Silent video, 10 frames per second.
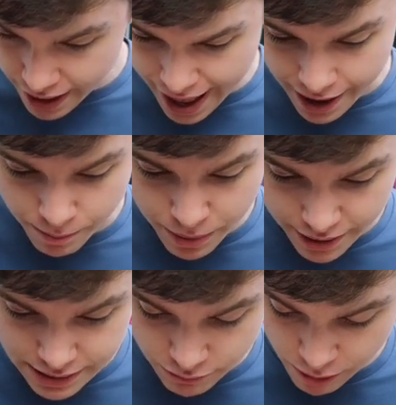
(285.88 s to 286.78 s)
again
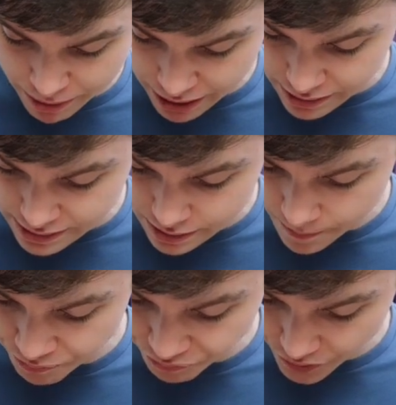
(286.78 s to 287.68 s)
because it repeats
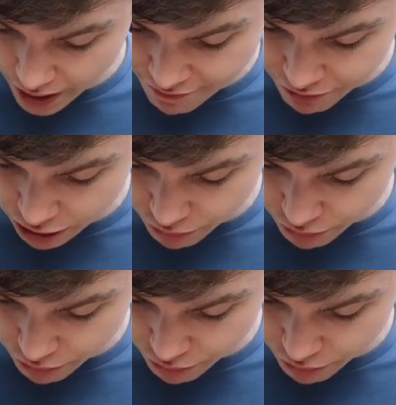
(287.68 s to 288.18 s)
every